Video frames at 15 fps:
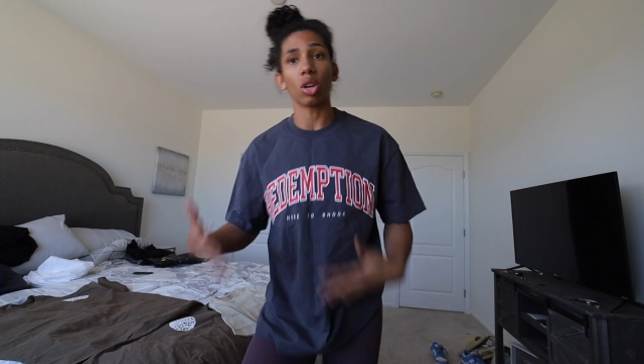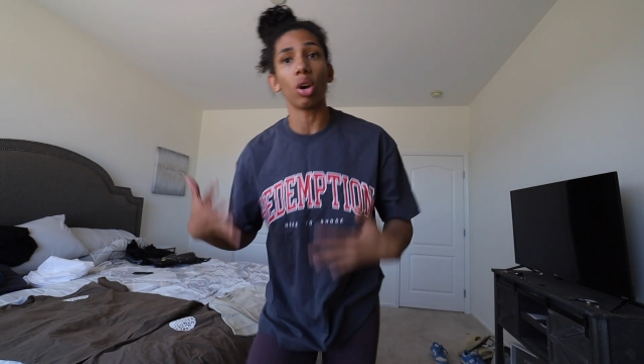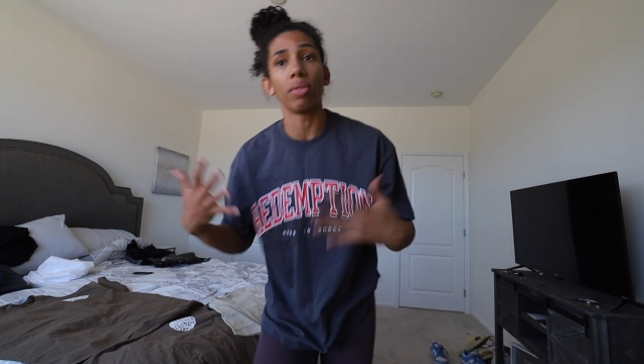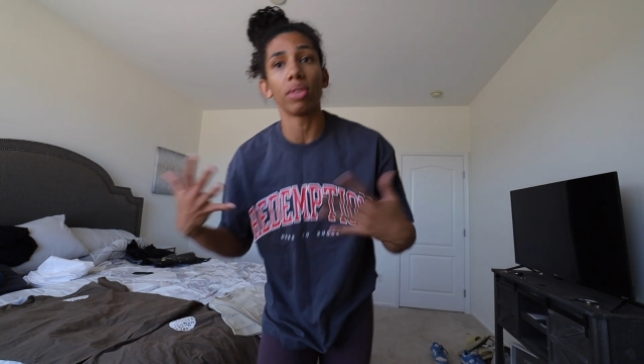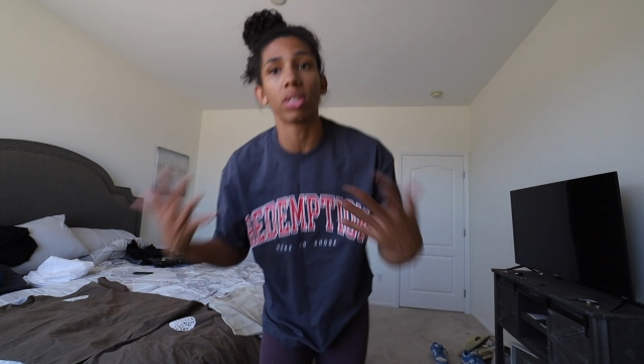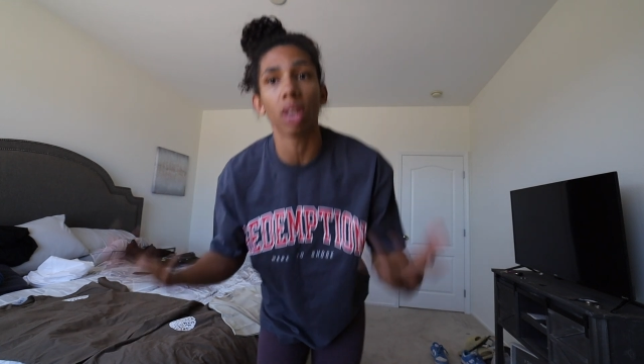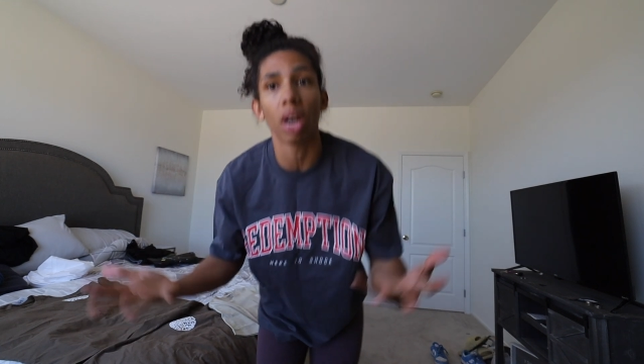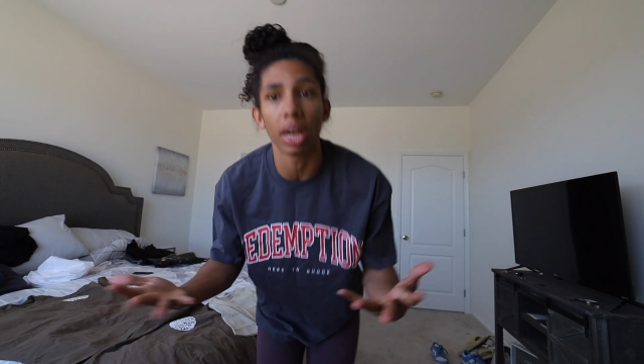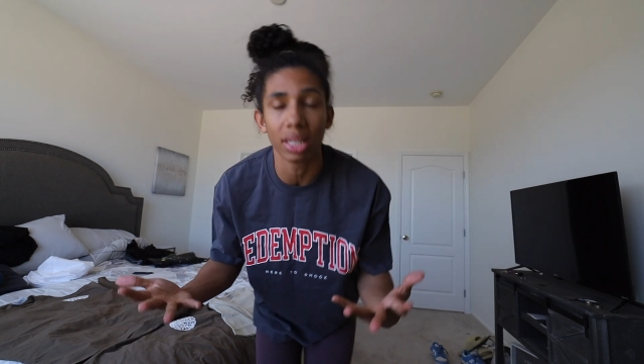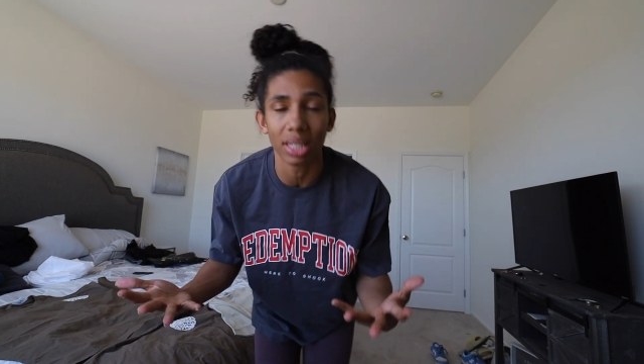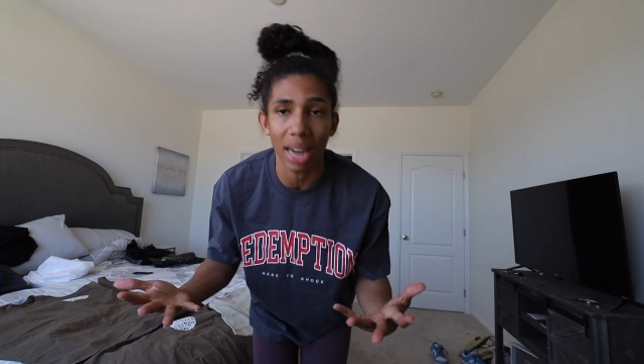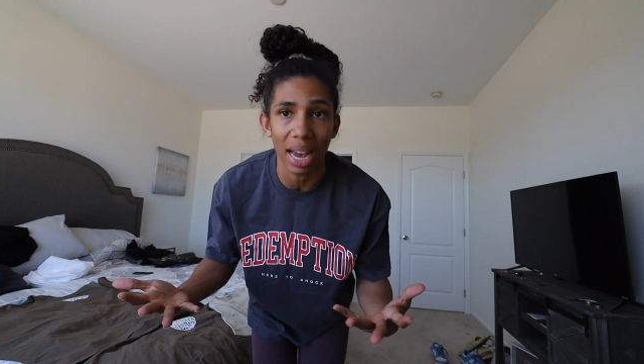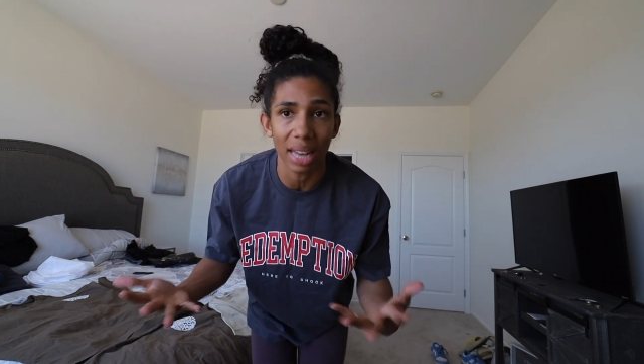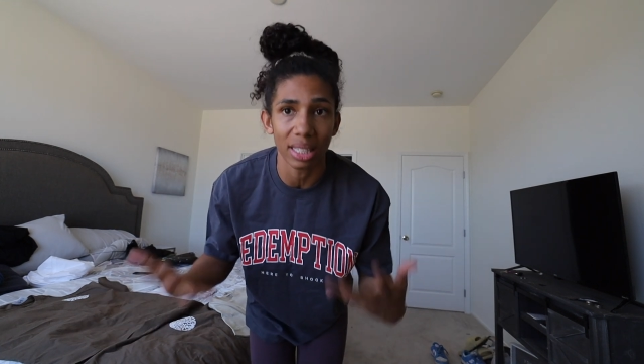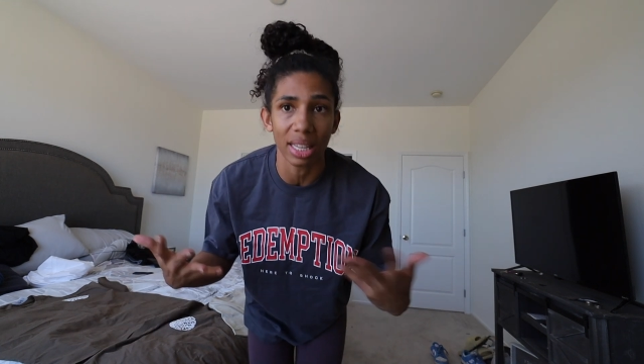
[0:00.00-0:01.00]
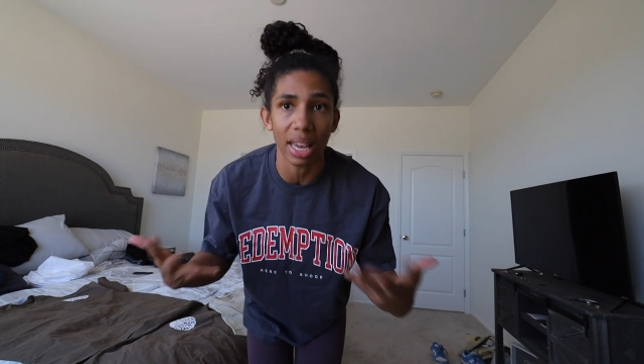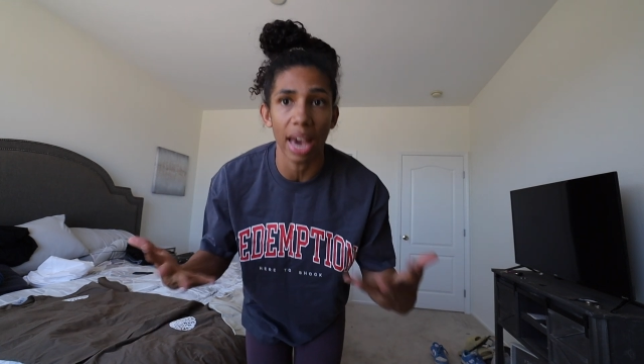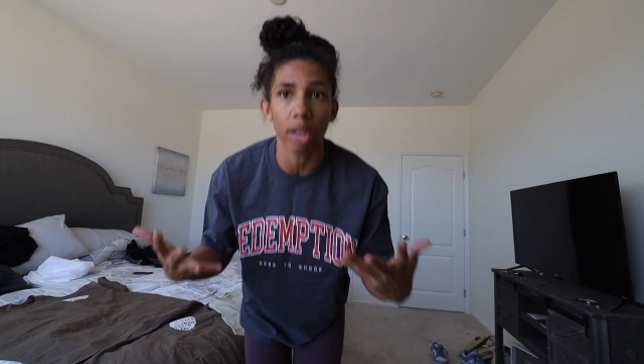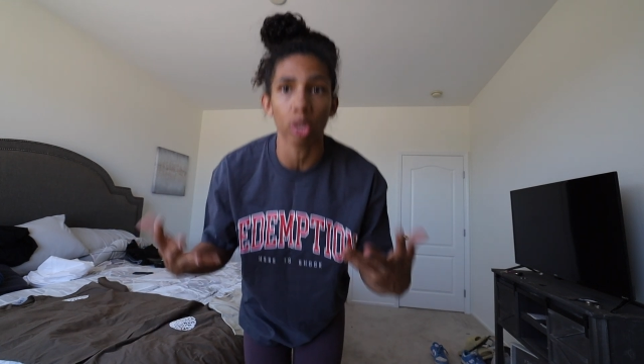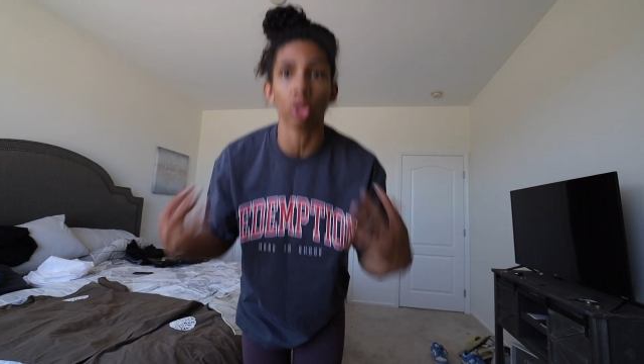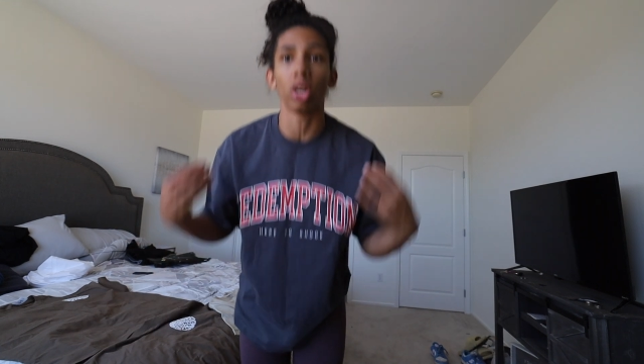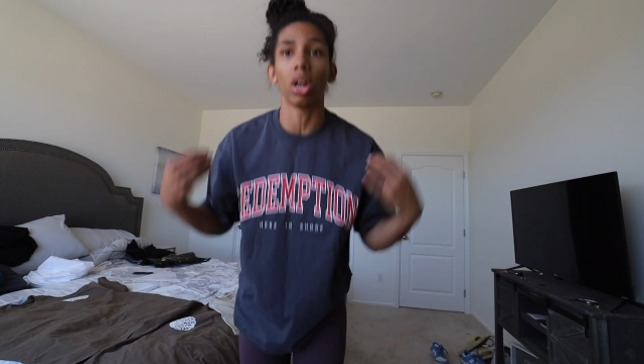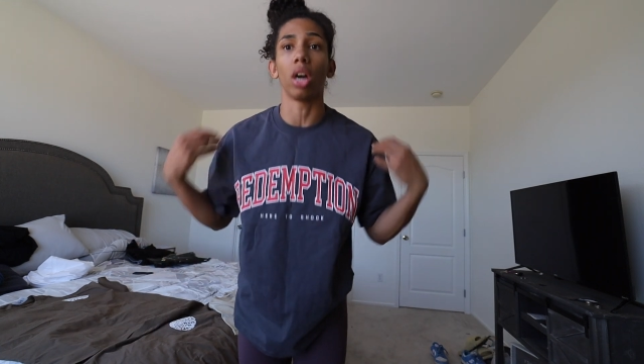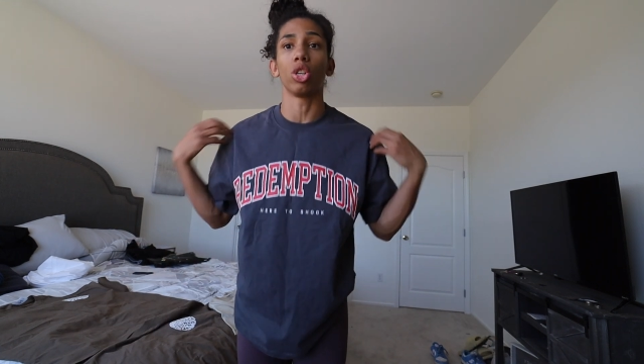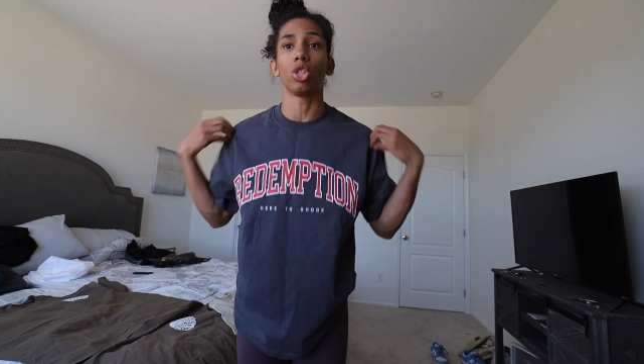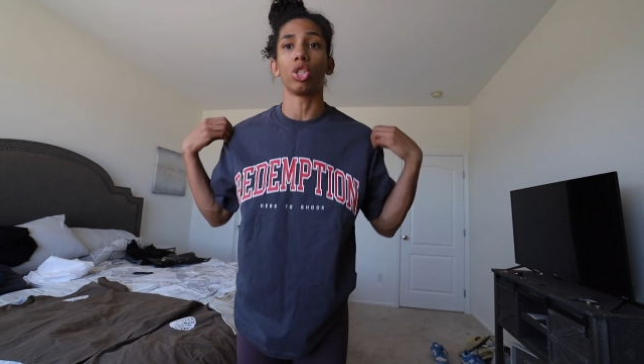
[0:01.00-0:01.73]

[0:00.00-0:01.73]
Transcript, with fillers: oversized as the extra large.